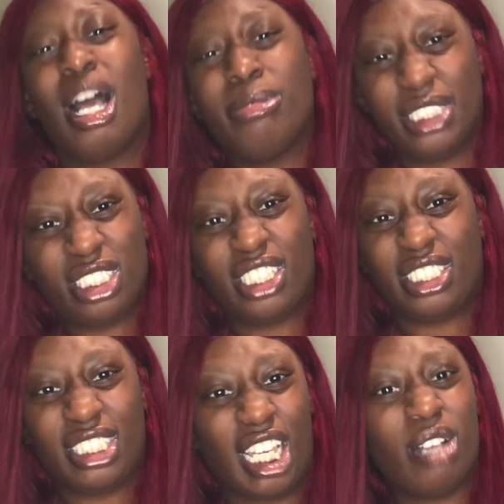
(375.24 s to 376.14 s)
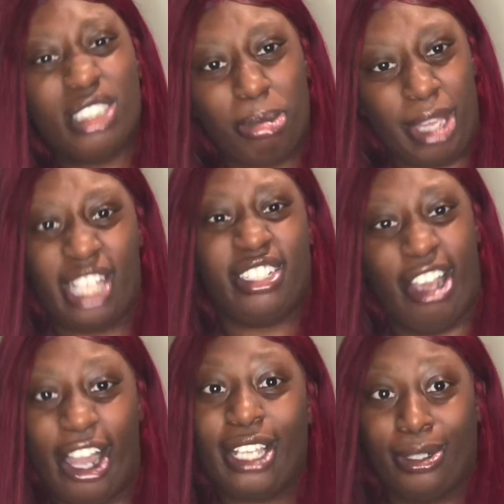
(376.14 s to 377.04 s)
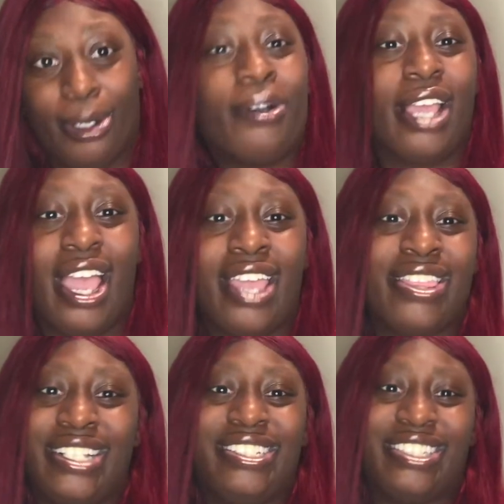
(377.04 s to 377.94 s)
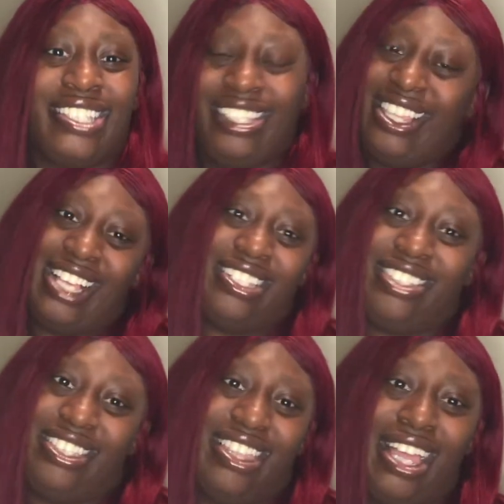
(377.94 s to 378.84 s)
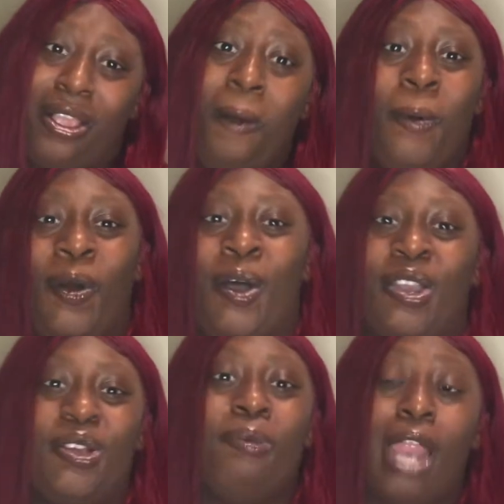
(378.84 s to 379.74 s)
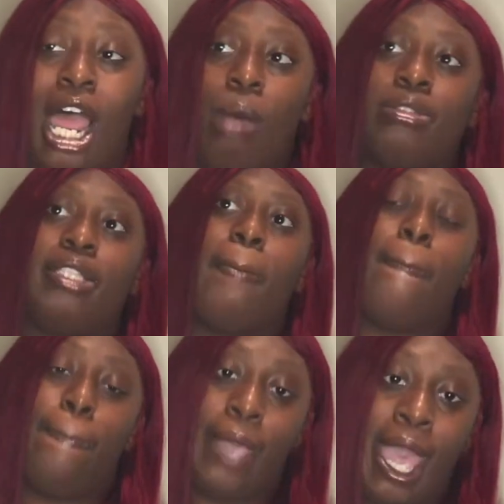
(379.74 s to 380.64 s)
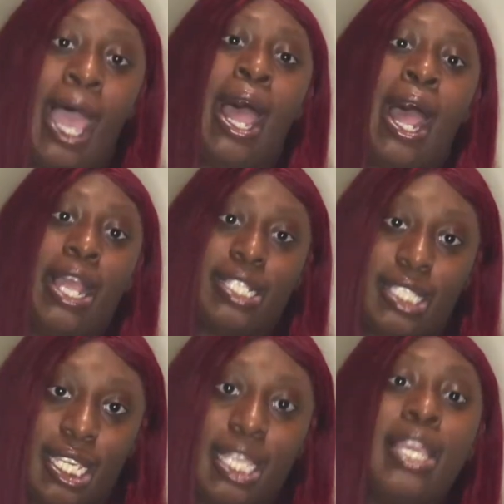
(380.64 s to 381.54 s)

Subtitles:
I'm just gonna say I was a bad child, okay? Come on. I was a bad